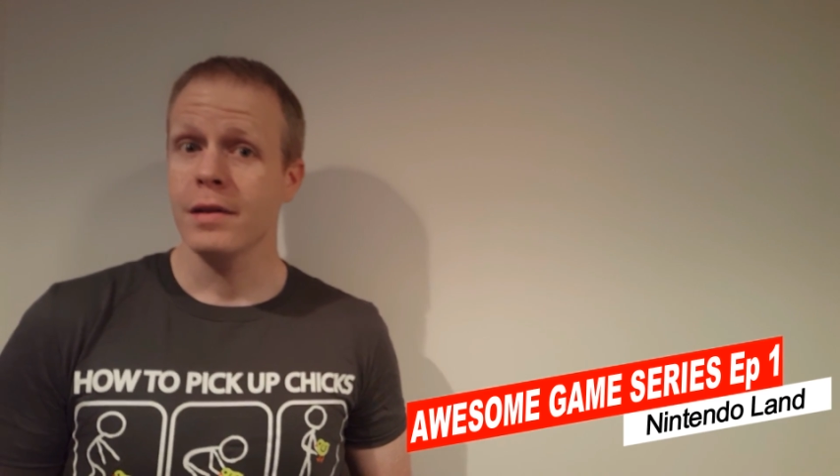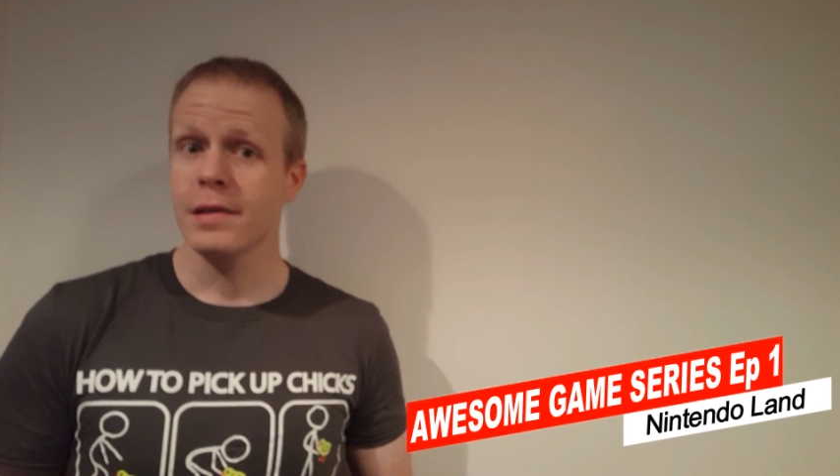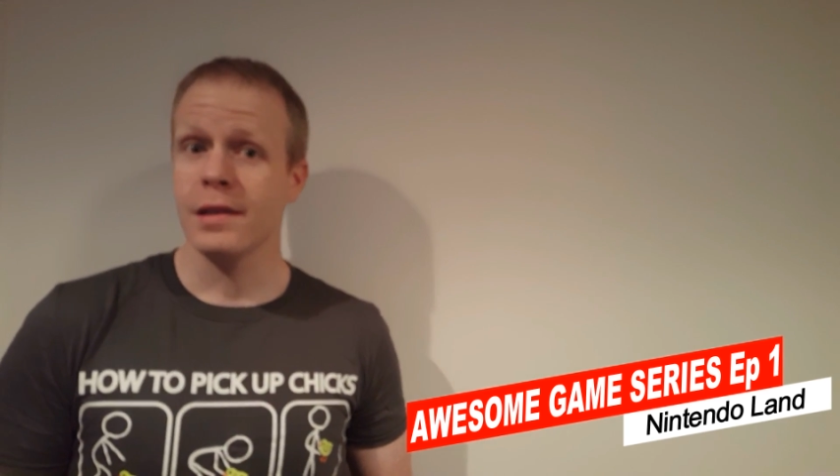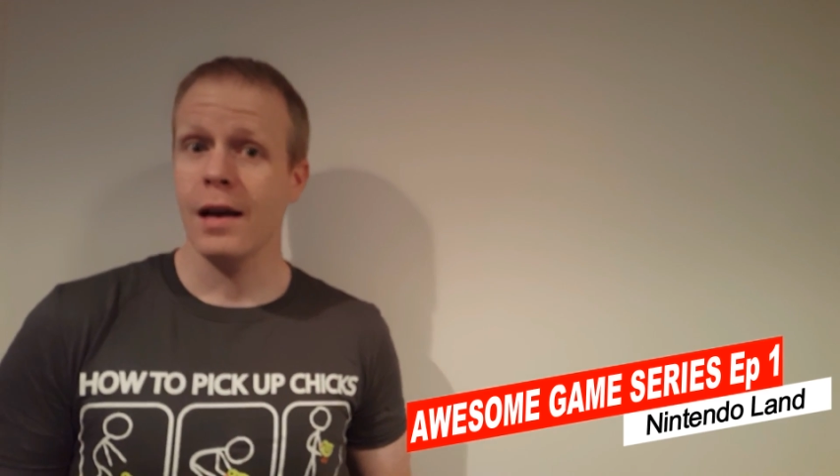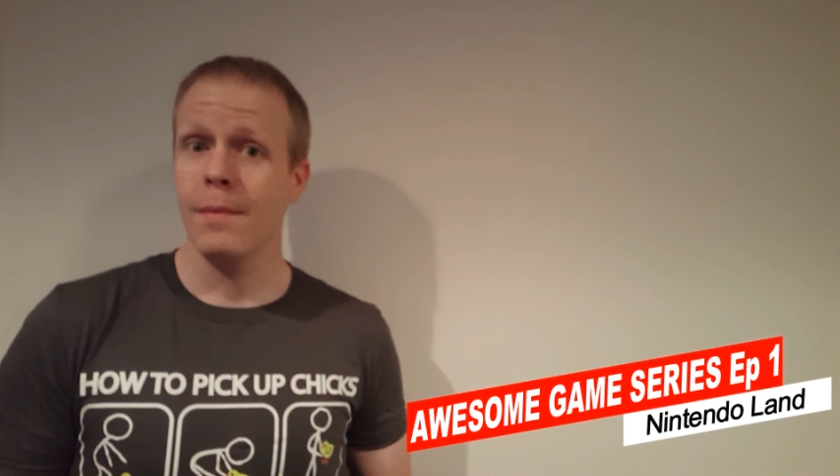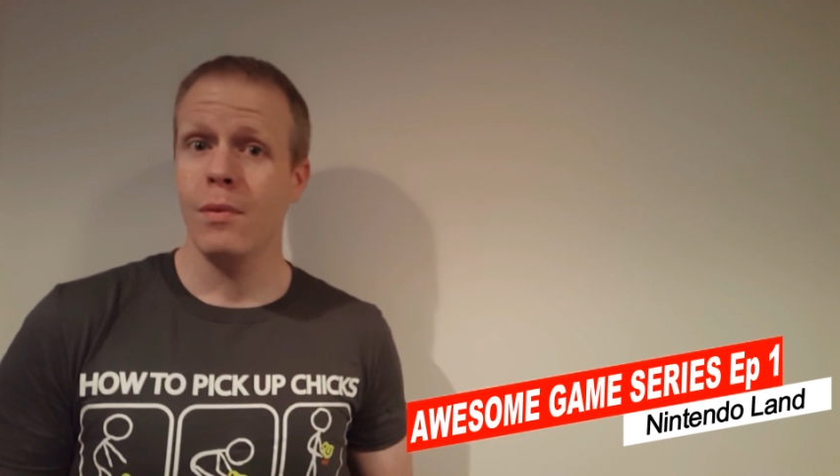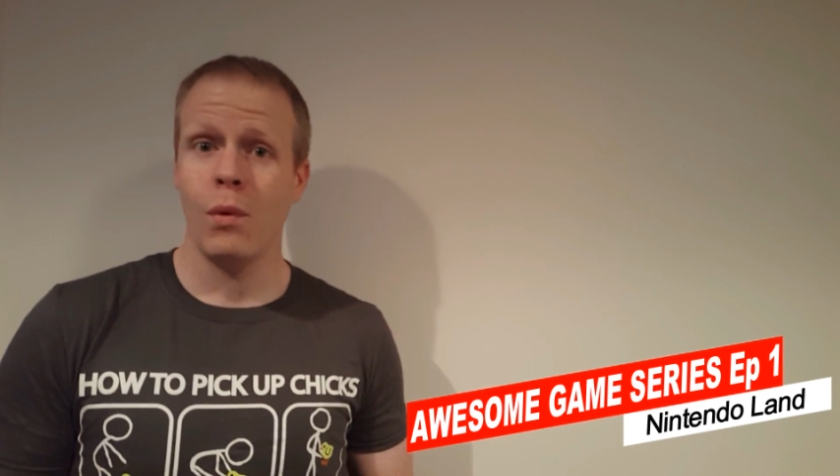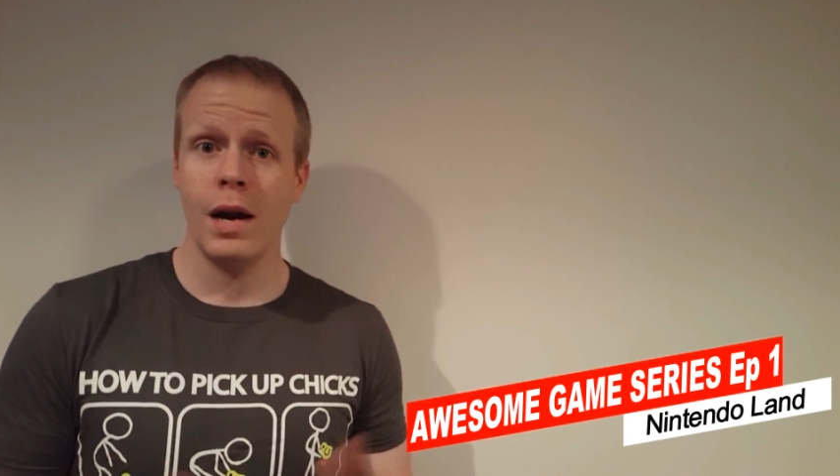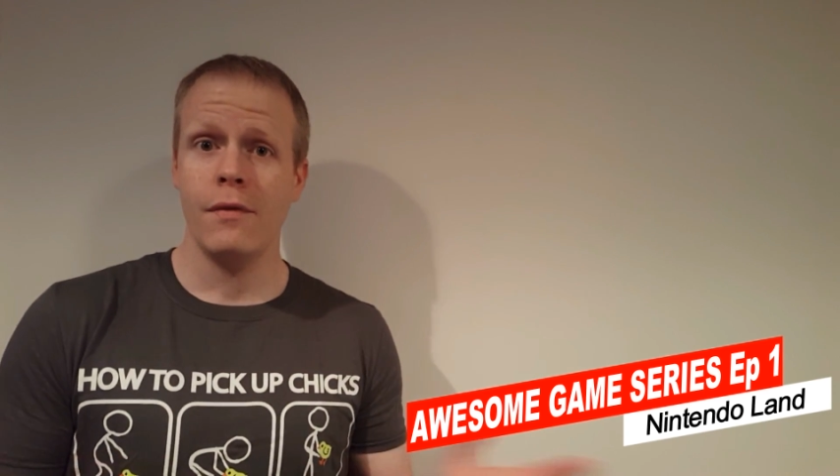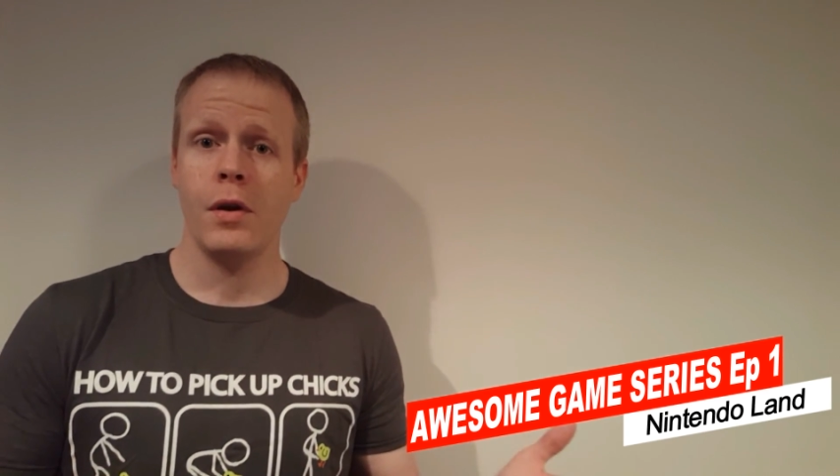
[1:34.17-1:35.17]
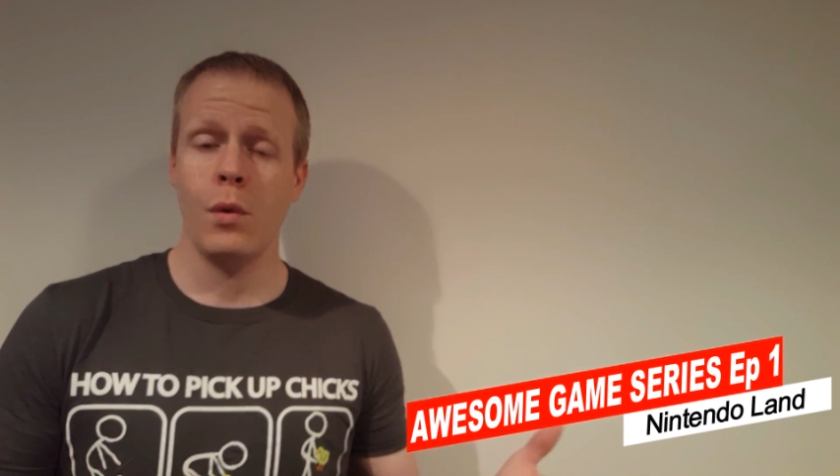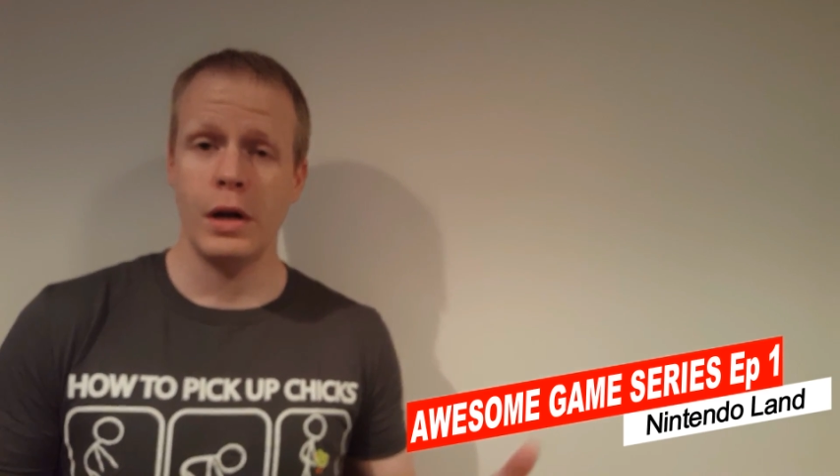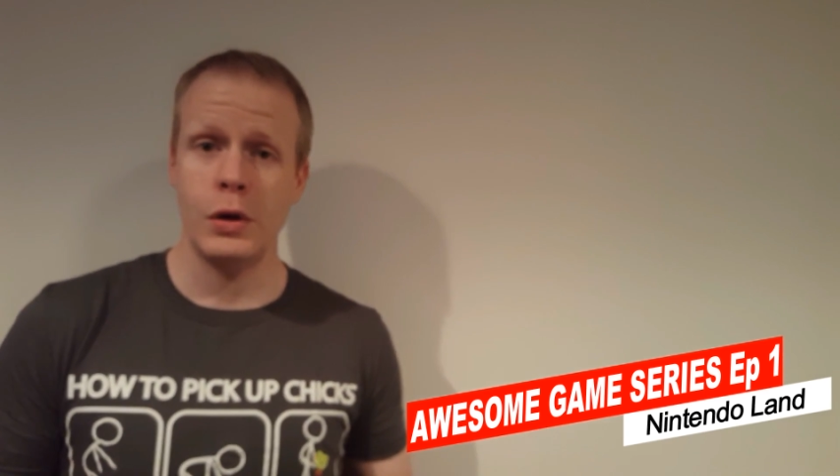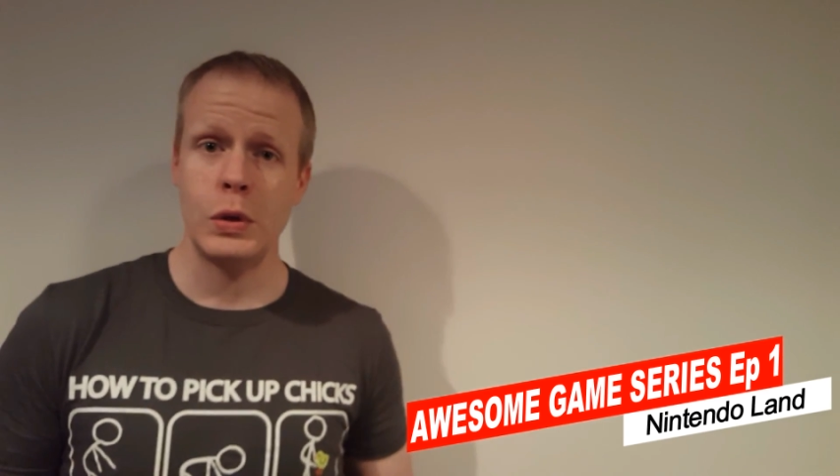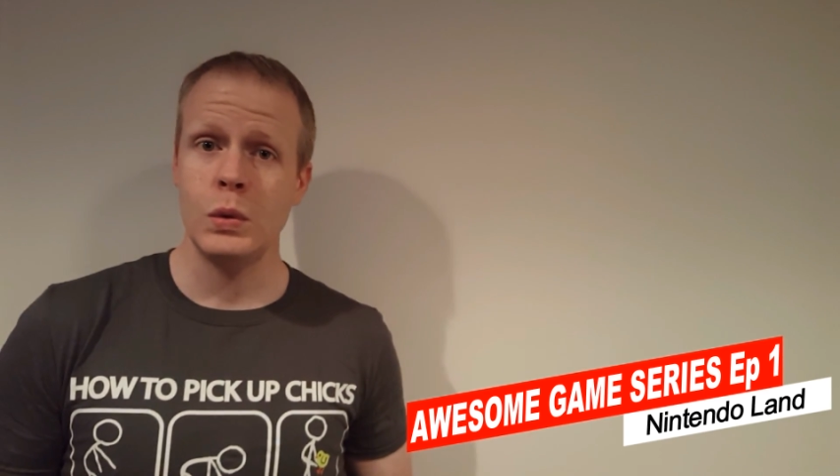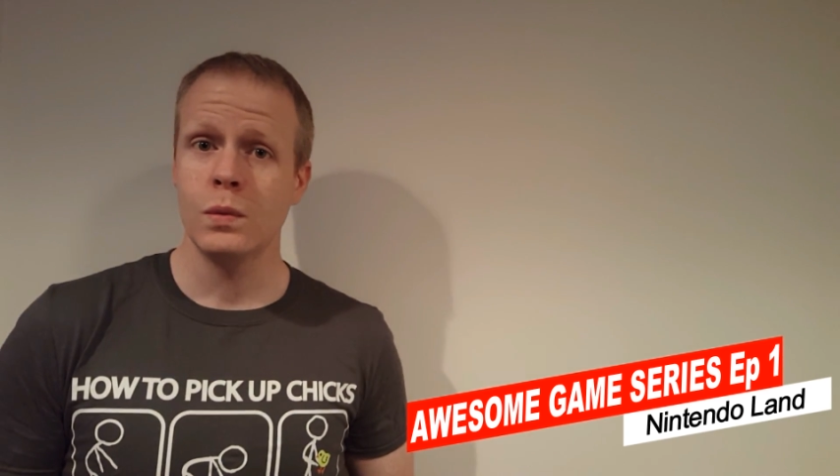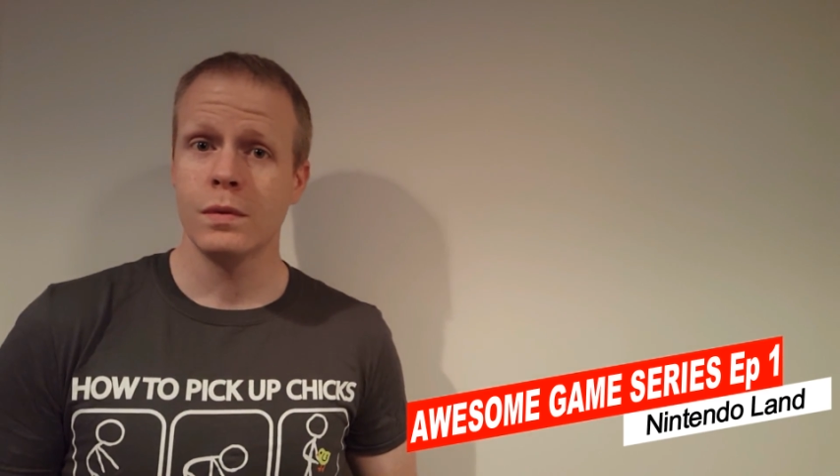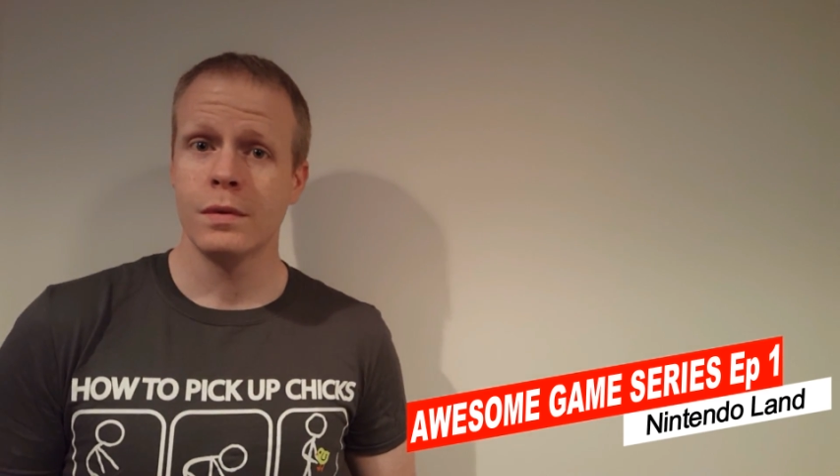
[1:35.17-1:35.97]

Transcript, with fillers: sub, whatever you want to do,